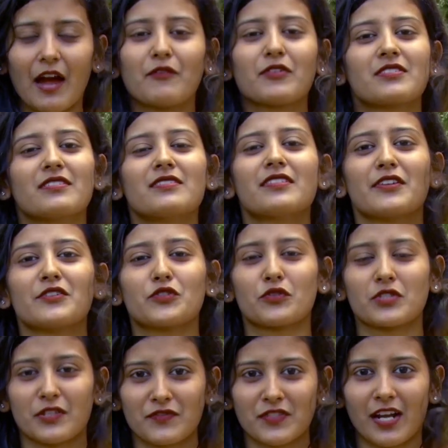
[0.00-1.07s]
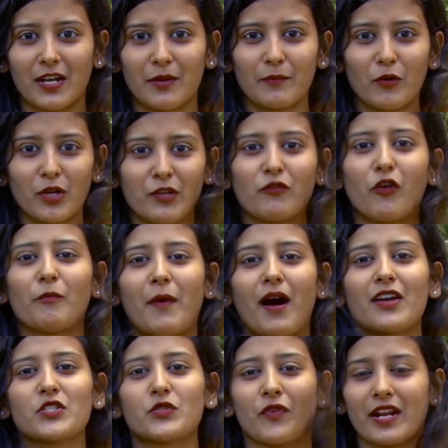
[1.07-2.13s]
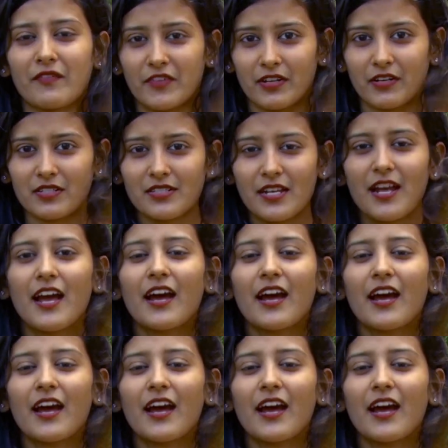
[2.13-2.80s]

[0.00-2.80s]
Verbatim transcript: I was in Saint Joseph's Kalamboli for past twelve years.